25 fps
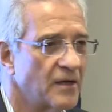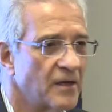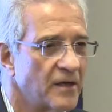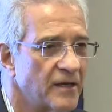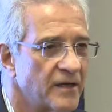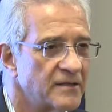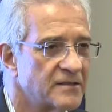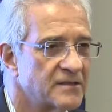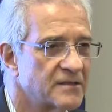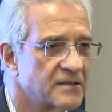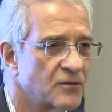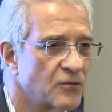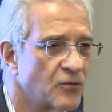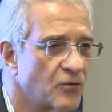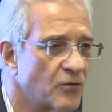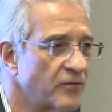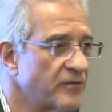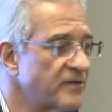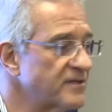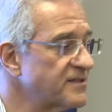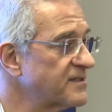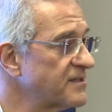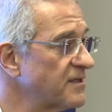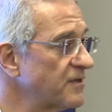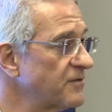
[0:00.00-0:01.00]
It's called
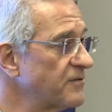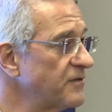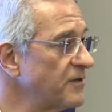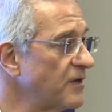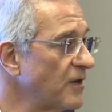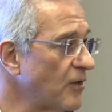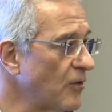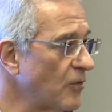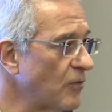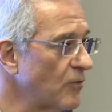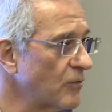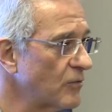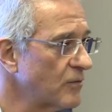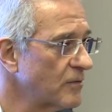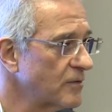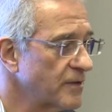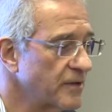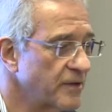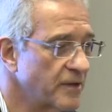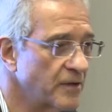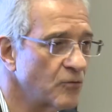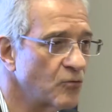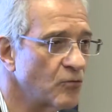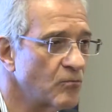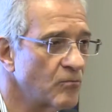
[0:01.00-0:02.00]
The City Hall,
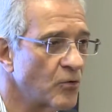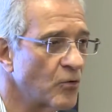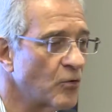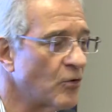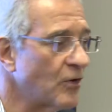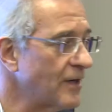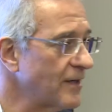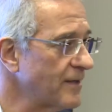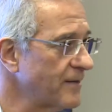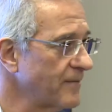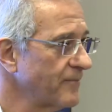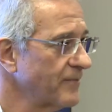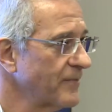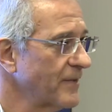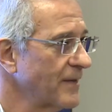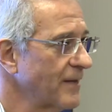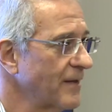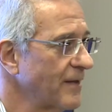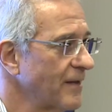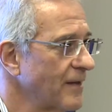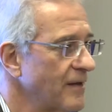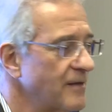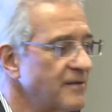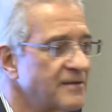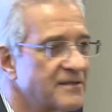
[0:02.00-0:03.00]
Ir Umelo'ah.
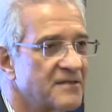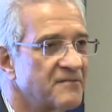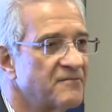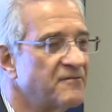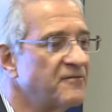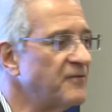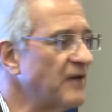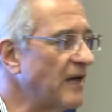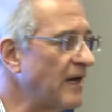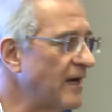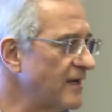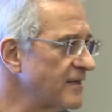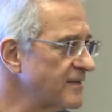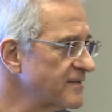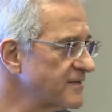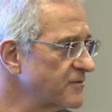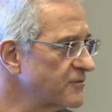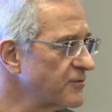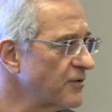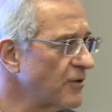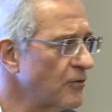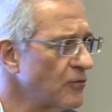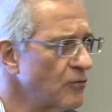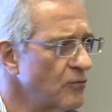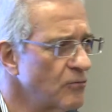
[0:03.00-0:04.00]
It's a vast
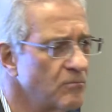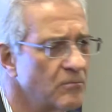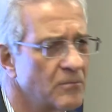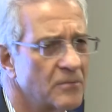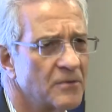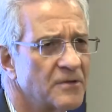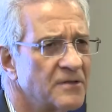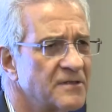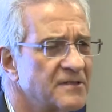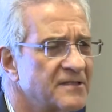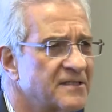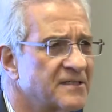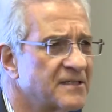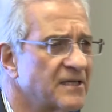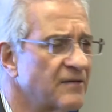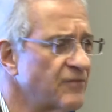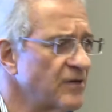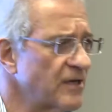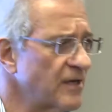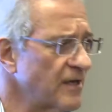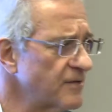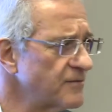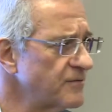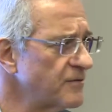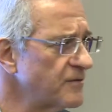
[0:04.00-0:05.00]
tome, it's
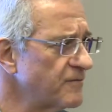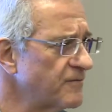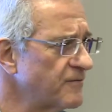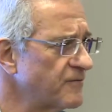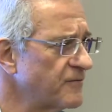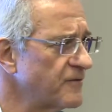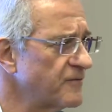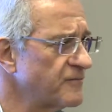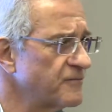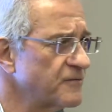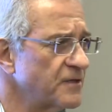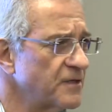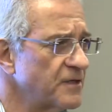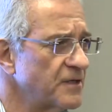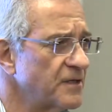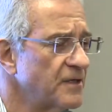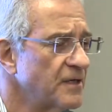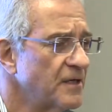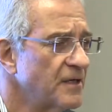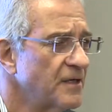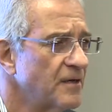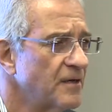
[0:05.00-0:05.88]
750